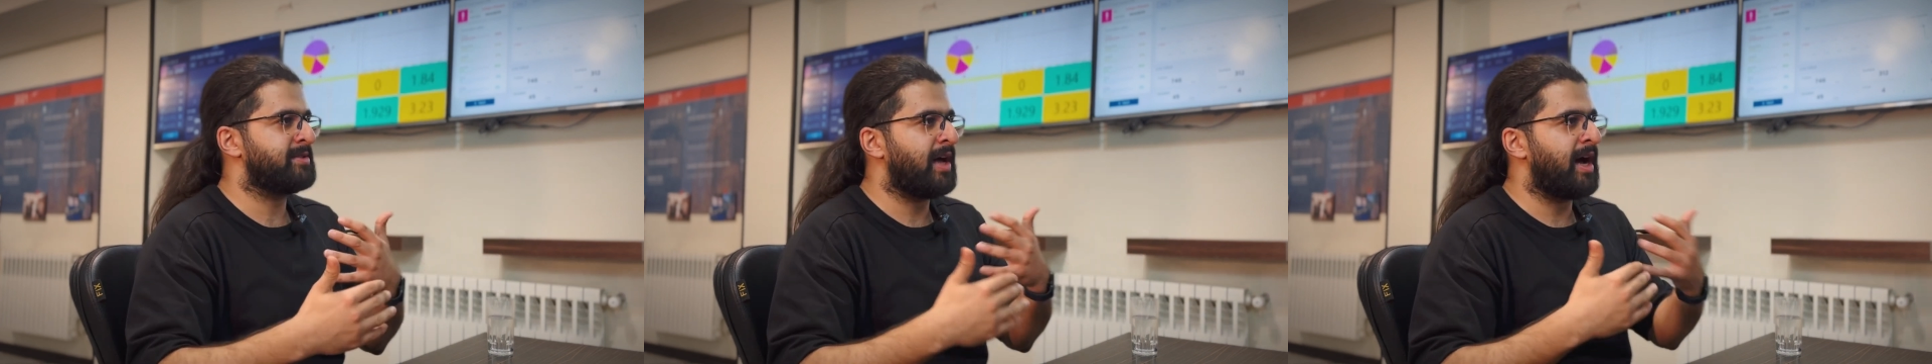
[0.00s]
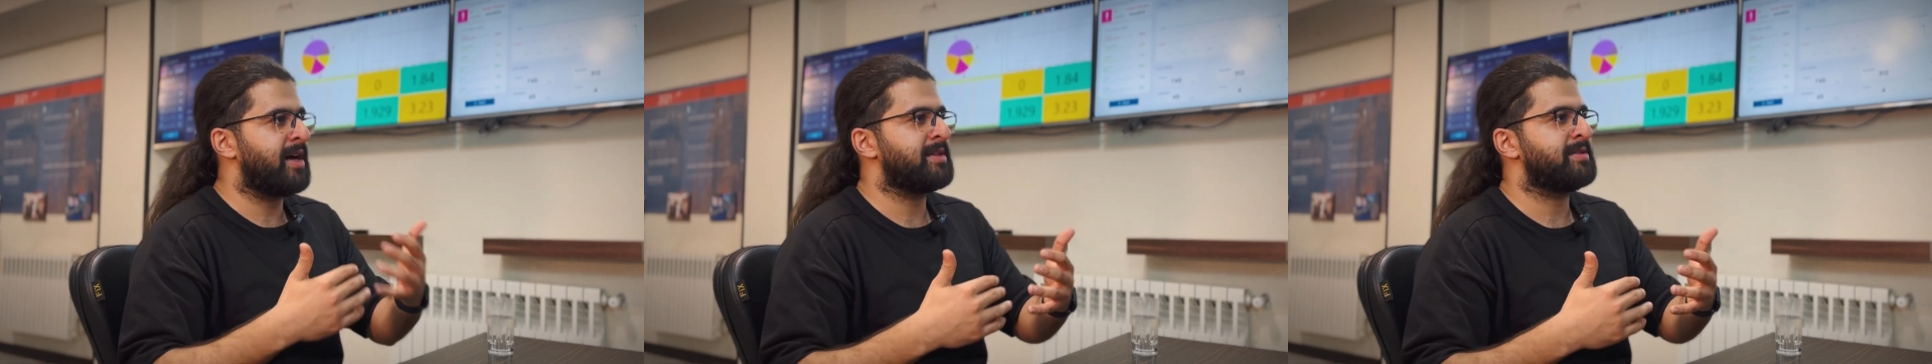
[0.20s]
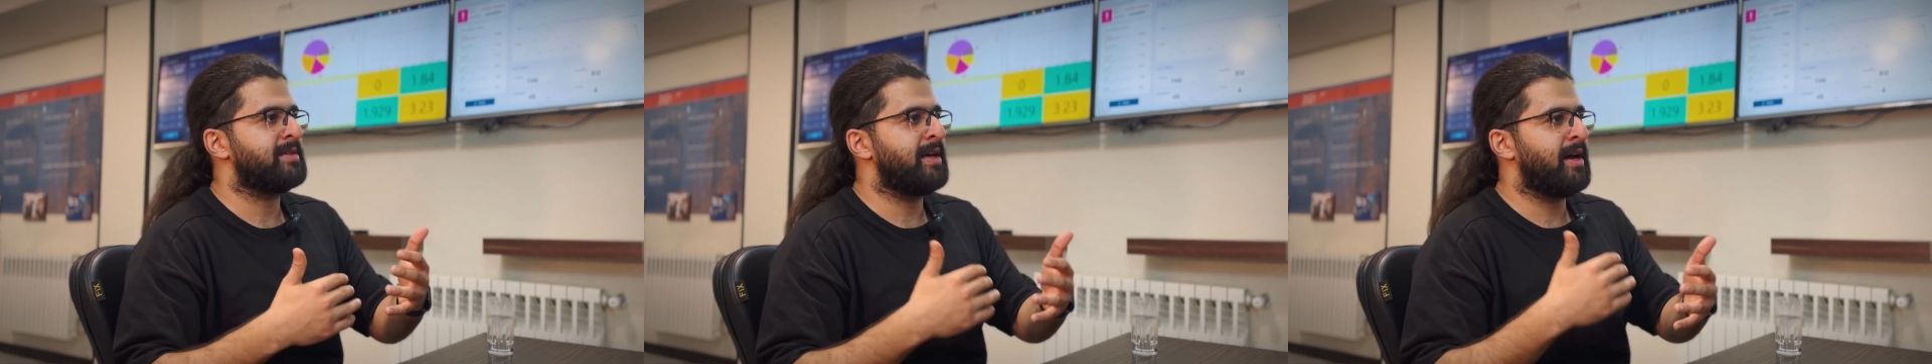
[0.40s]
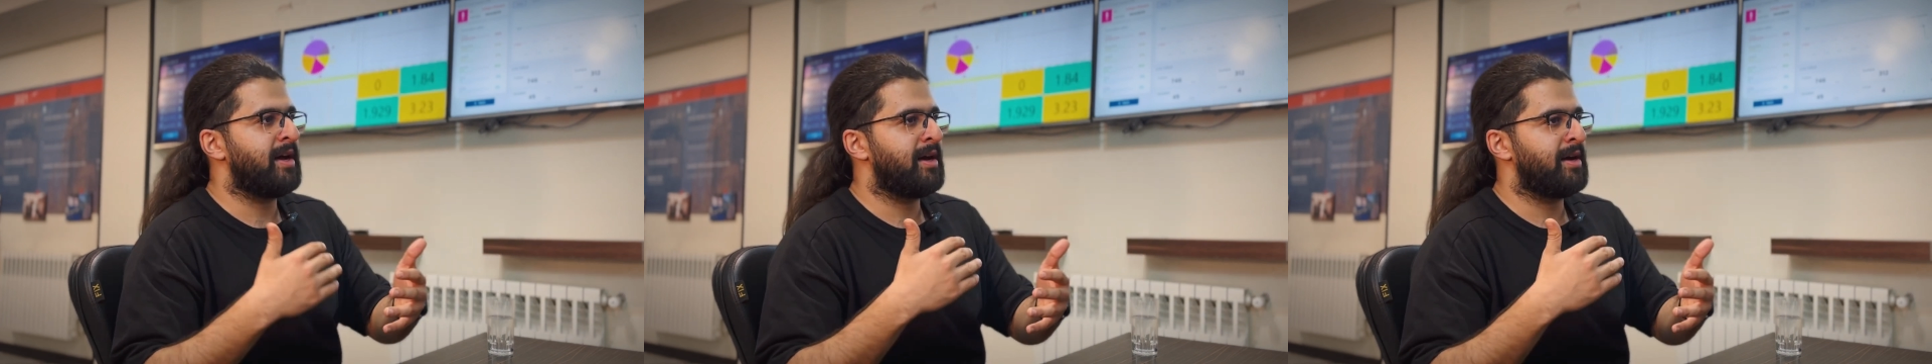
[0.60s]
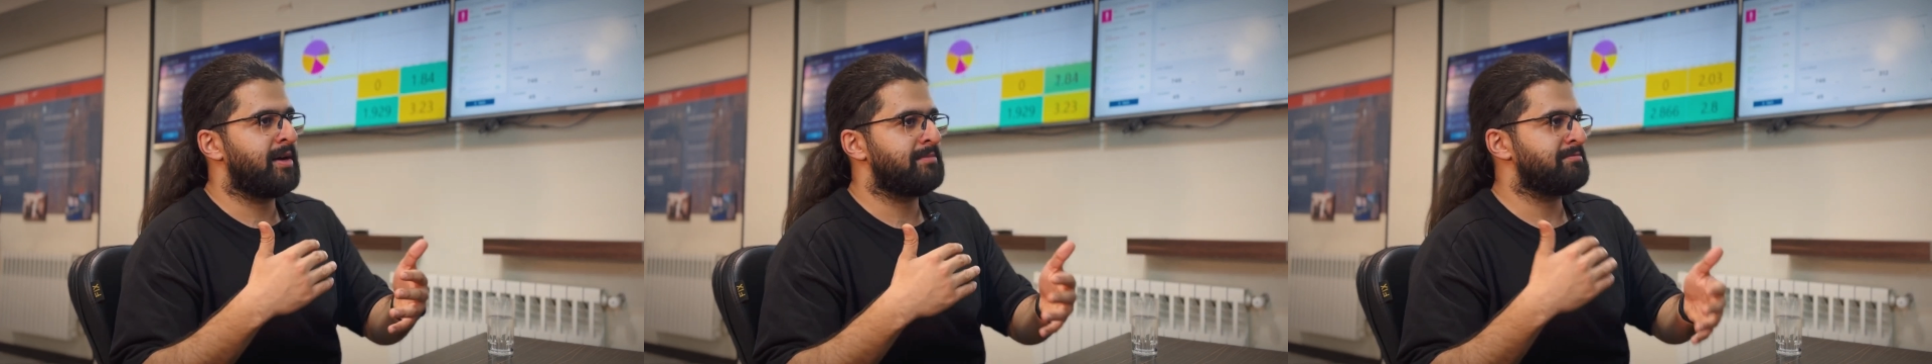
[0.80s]

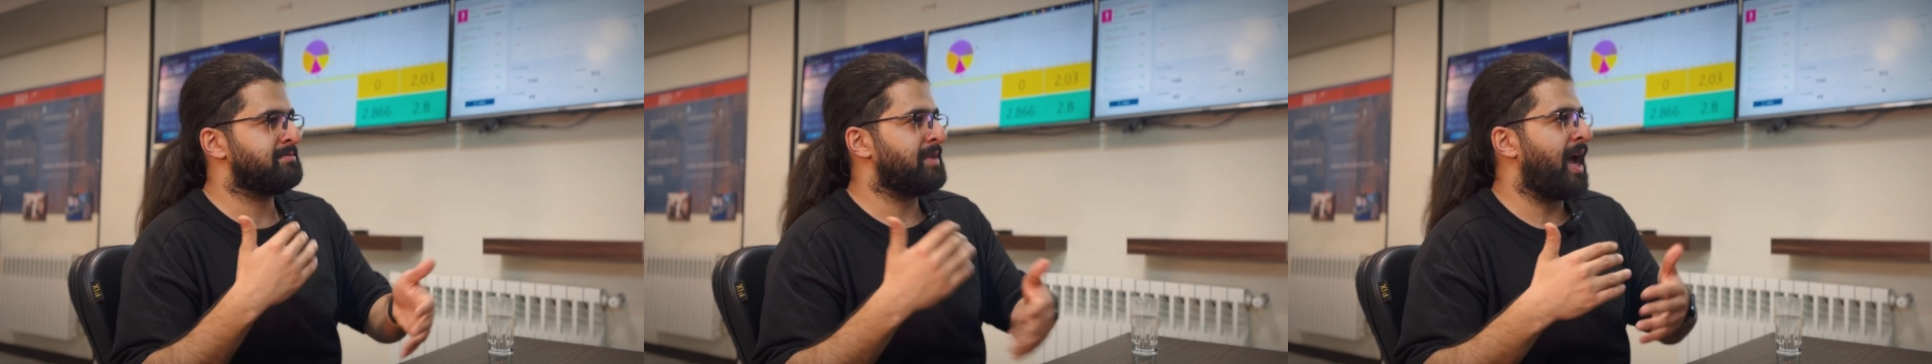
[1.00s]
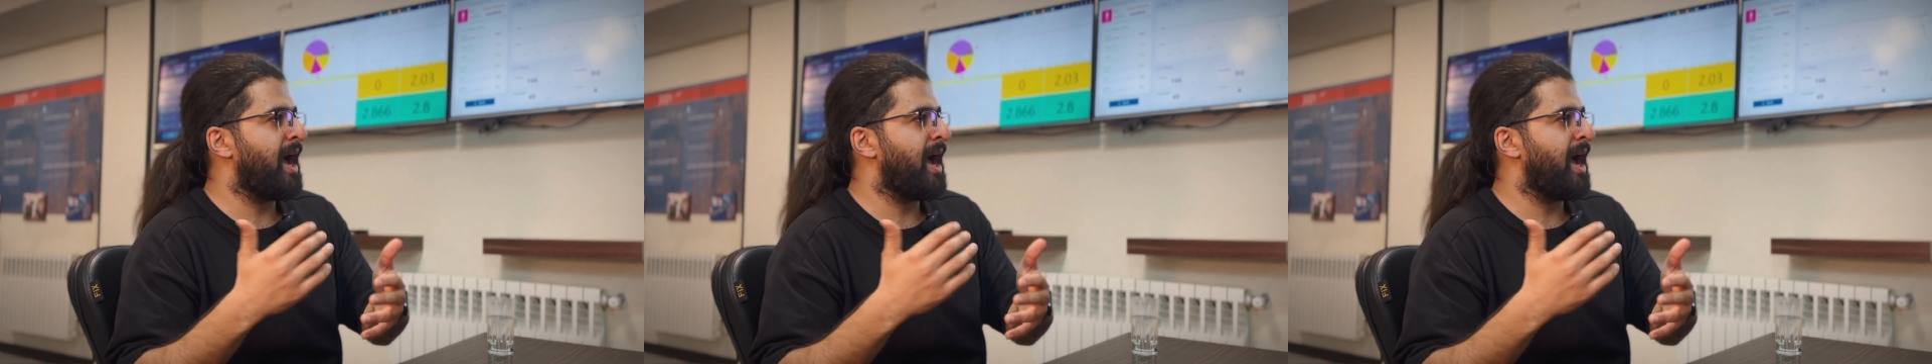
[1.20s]
that